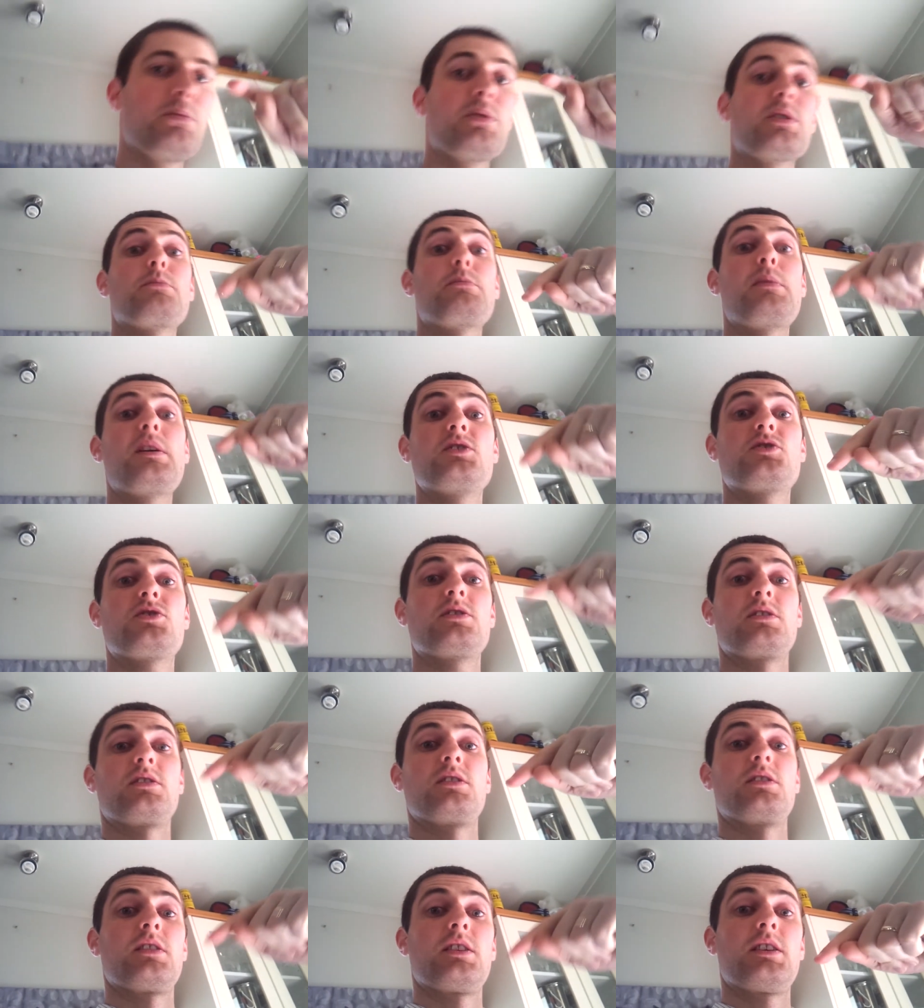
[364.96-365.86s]
put a
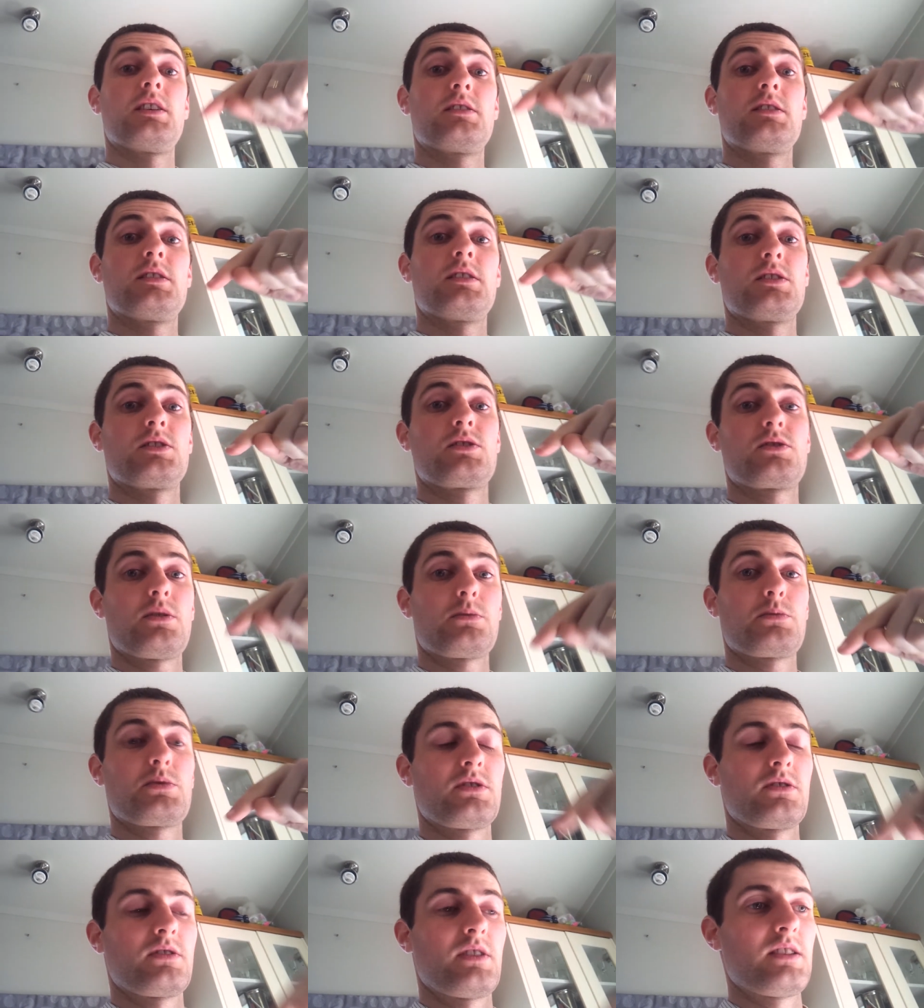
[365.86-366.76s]
mention in the
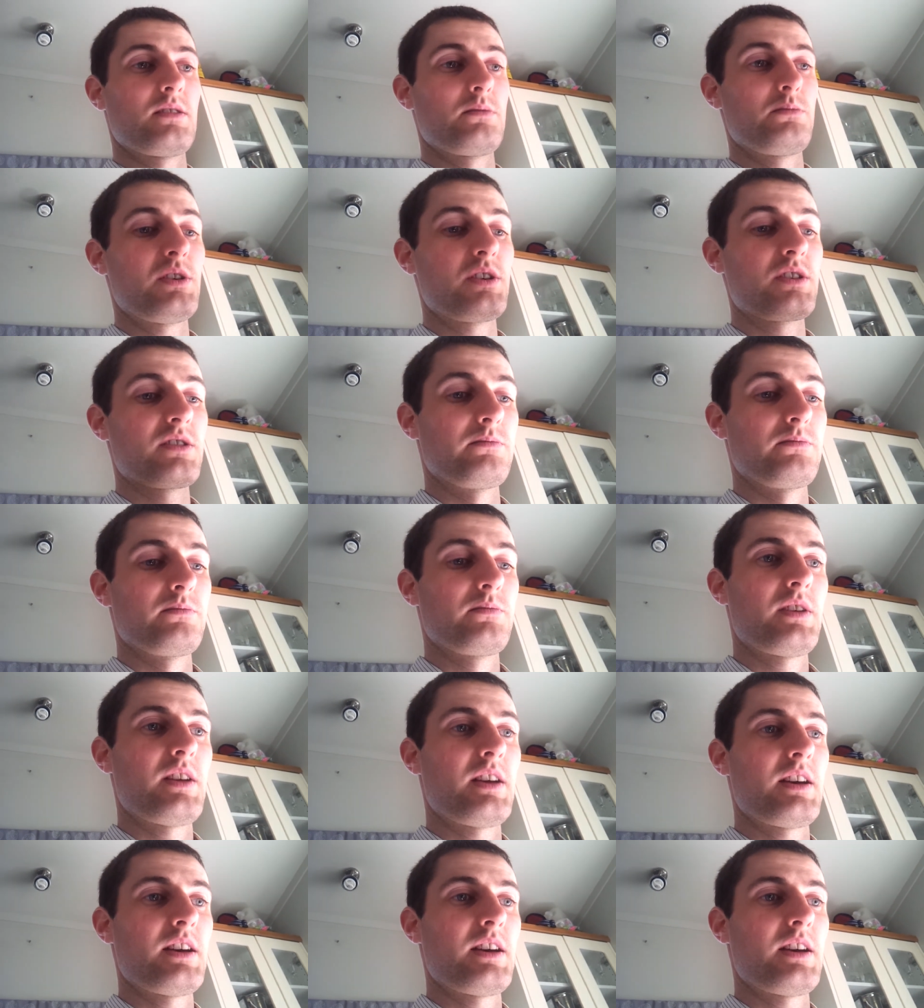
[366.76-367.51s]
description at the bottom